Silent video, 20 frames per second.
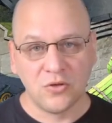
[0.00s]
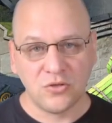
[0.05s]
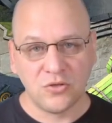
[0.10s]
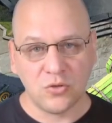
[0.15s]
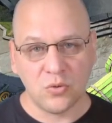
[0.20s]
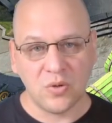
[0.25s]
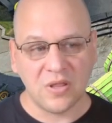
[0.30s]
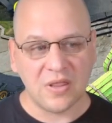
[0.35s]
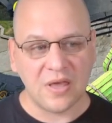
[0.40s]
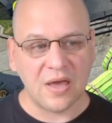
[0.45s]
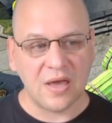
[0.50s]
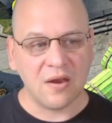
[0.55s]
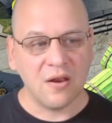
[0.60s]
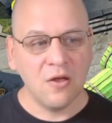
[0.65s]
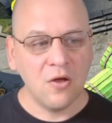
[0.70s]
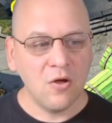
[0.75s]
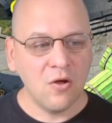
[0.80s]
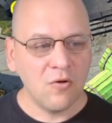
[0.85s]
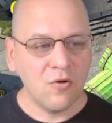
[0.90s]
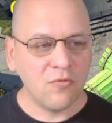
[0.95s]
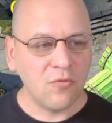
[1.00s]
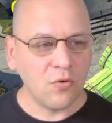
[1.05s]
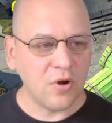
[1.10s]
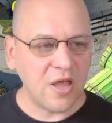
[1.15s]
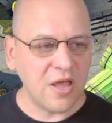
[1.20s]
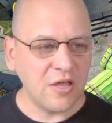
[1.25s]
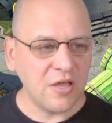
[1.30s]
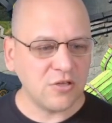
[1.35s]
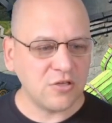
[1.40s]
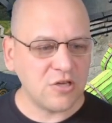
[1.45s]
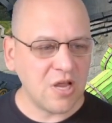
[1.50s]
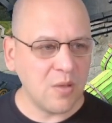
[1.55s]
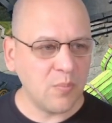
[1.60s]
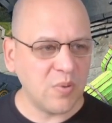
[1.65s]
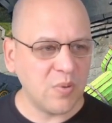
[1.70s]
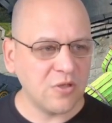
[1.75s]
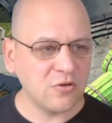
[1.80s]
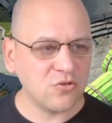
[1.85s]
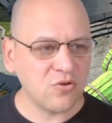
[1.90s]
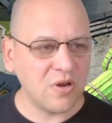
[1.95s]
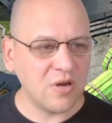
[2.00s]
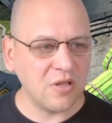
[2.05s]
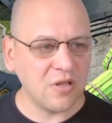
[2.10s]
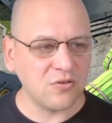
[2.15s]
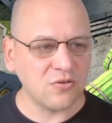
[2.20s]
doing that. For a champion training